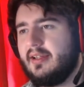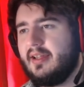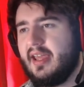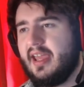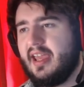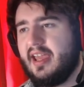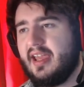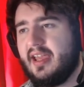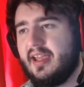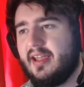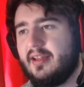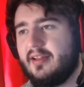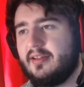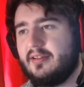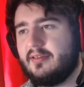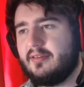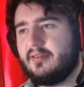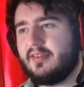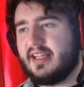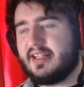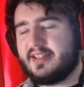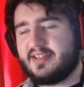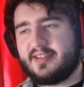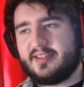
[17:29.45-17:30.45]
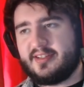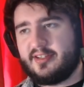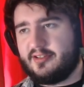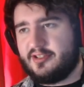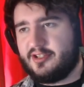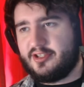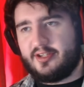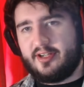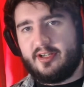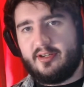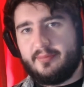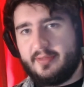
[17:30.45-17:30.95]
And that's
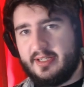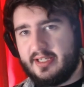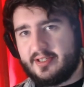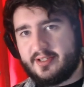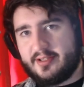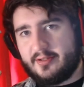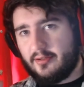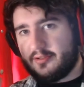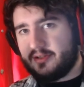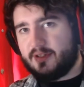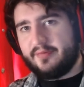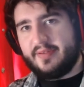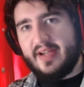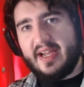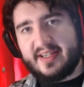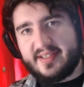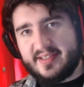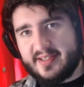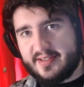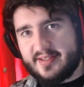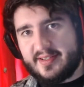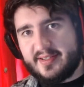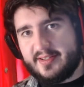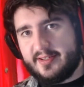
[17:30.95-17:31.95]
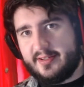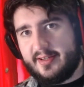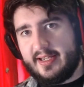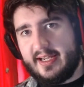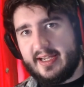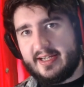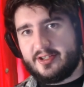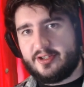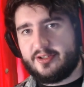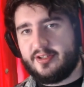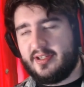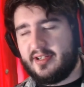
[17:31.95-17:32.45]
just going to be exclusive access until I
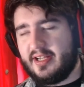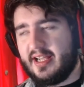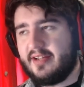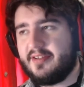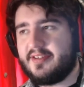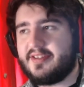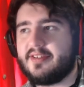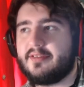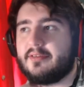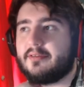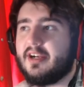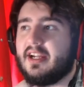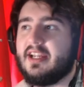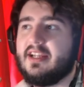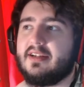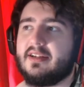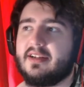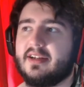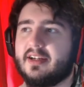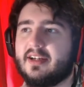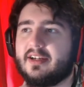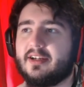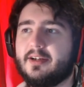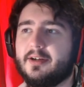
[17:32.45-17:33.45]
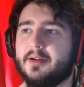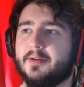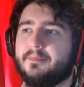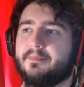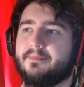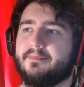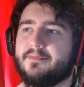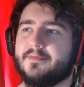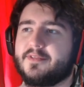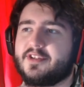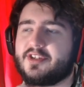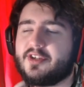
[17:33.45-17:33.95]
actually announce it, right?
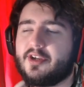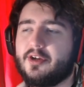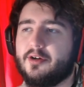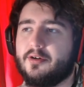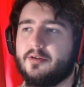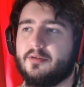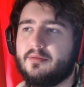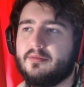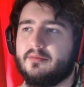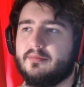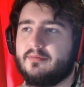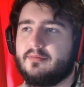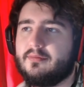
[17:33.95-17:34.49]
So